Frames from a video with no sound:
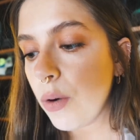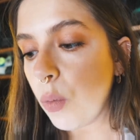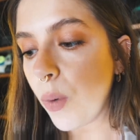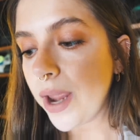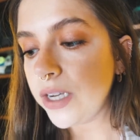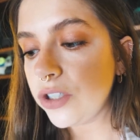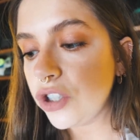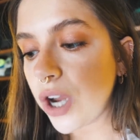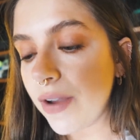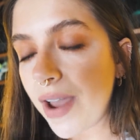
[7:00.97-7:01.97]

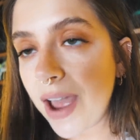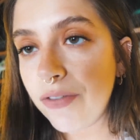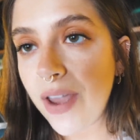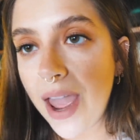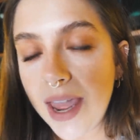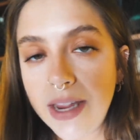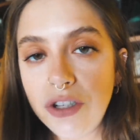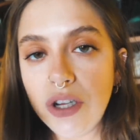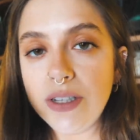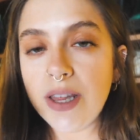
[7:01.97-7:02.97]
which I've had for
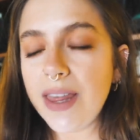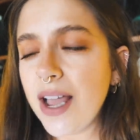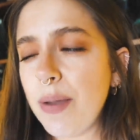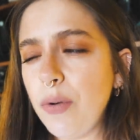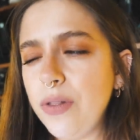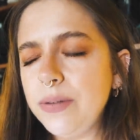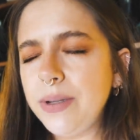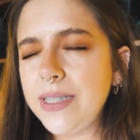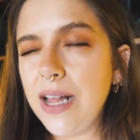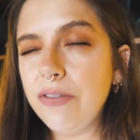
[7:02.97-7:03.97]
ages. I think I bought this
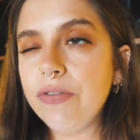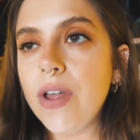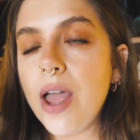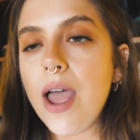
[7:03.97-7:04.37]
myself.